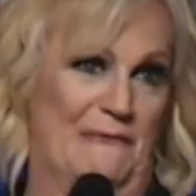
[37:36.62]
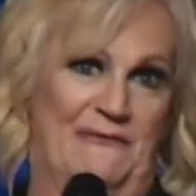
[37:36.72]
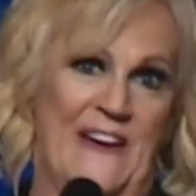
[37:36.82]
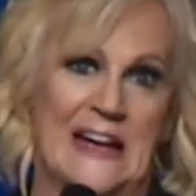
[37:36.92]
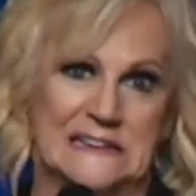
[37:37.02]

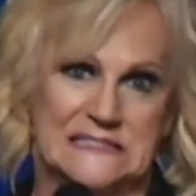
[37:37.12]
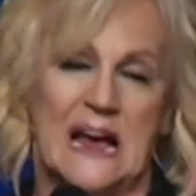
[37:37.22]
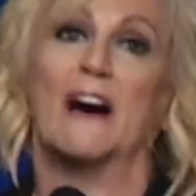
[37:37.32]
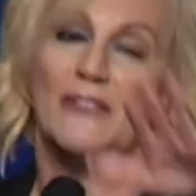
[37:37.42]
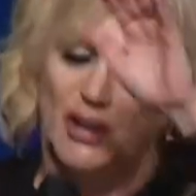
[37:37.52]
event
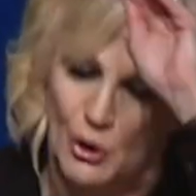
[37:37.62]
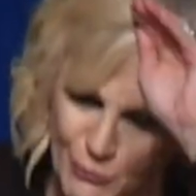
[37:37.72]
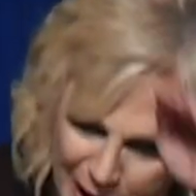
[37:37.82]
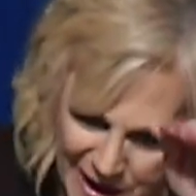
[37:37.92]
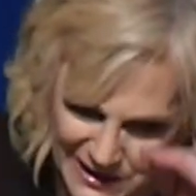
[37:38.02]
of a
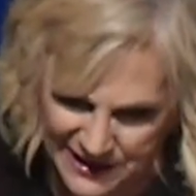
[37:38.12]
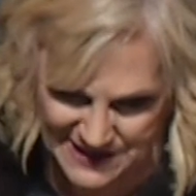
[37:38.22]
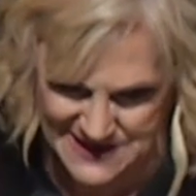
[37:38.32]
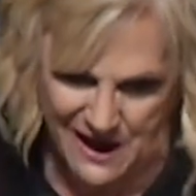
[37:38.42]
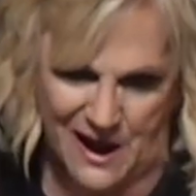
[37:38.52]

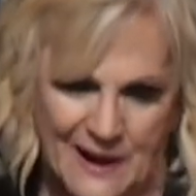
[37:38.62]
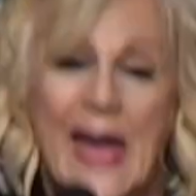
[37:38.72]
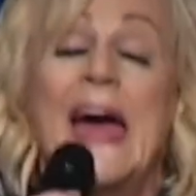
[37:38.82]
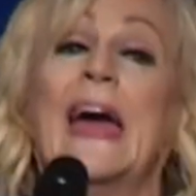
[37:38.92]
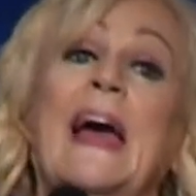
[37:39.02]
Euroclydon,
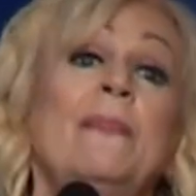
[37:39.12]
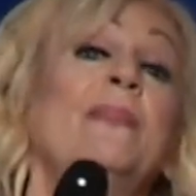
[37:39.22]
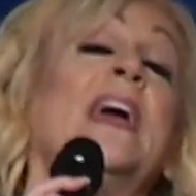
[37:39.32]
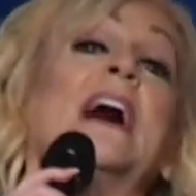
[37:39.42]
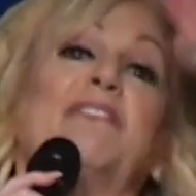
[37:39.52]
in
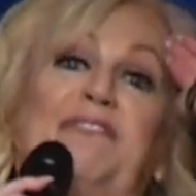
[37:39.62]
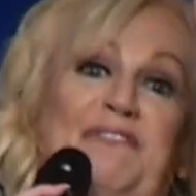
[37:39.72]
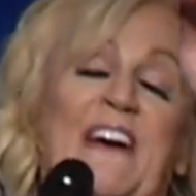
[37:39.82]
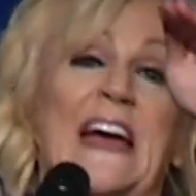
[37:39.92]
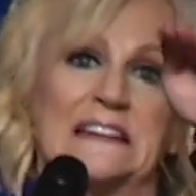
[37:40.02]
the
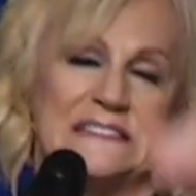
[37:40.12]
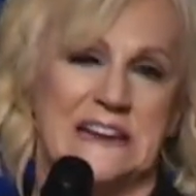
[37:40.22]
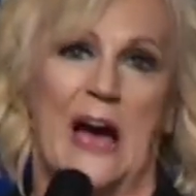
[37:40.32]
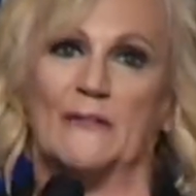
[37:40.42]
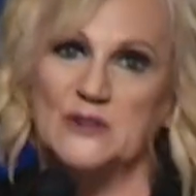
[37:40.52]
event
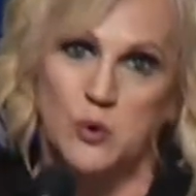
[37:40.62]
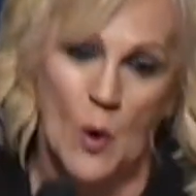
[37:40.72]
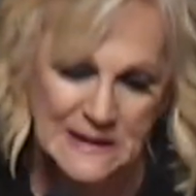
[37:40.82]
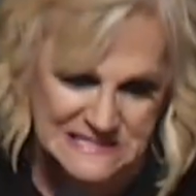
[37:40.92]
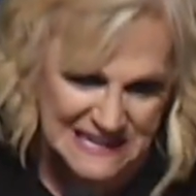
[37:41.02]
of
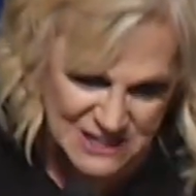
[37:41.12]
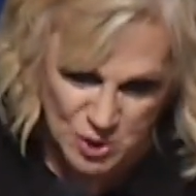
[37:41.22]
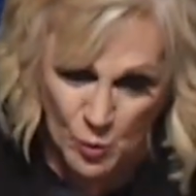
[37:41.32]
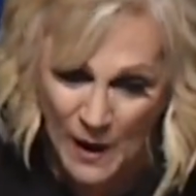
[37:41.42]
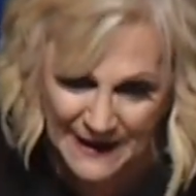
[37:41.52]
twenty
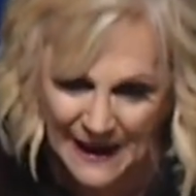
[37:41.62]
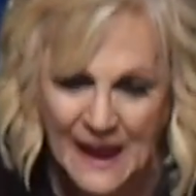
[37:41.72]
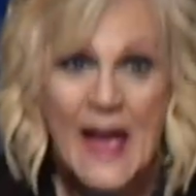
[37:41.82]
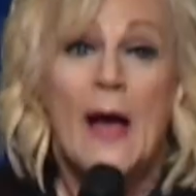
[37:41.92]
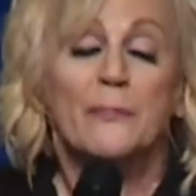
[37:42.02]

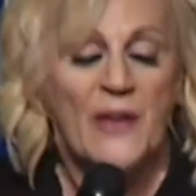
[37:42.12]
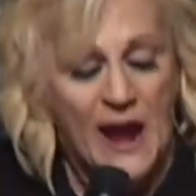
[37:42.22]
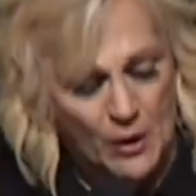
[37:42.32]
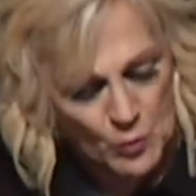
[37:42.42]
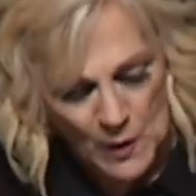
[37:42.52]
twenty,
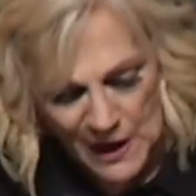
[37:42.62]
there